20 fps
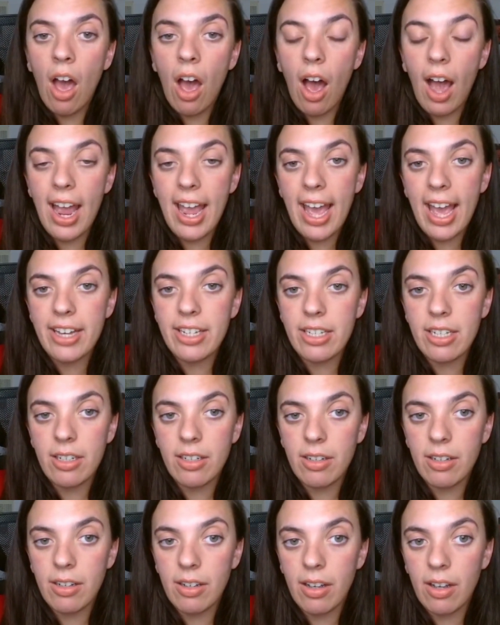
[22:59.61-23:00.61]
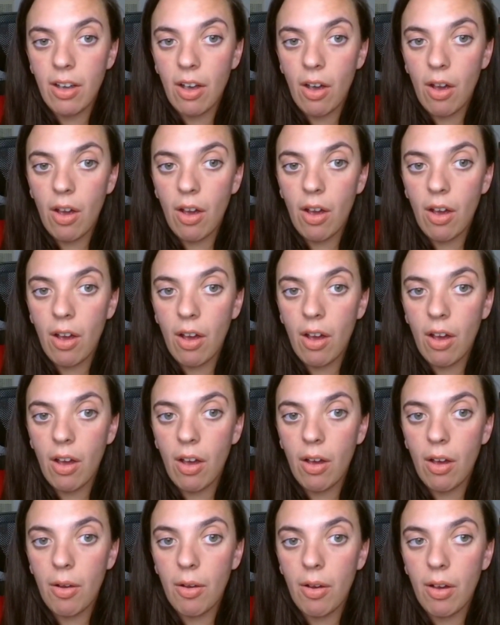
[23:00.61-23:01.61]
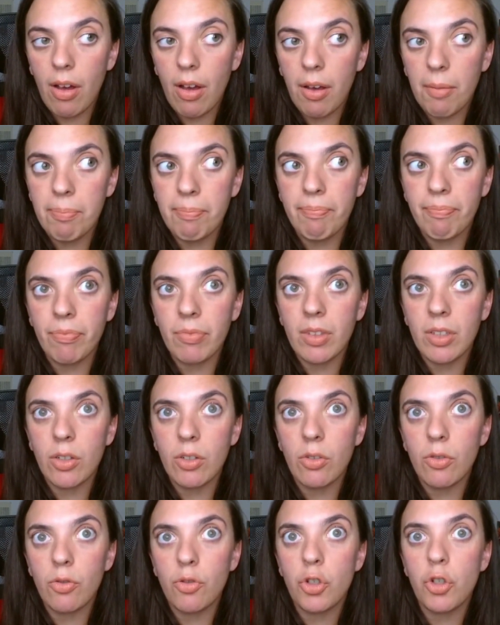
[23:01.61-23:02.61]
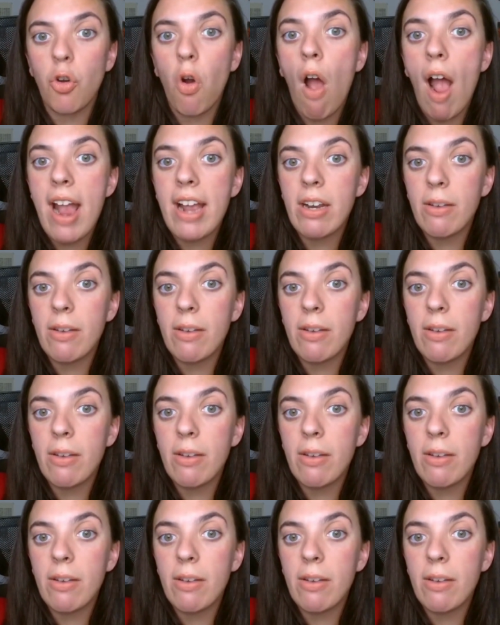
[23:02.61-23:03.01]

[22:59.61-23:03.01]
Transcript: I had to try and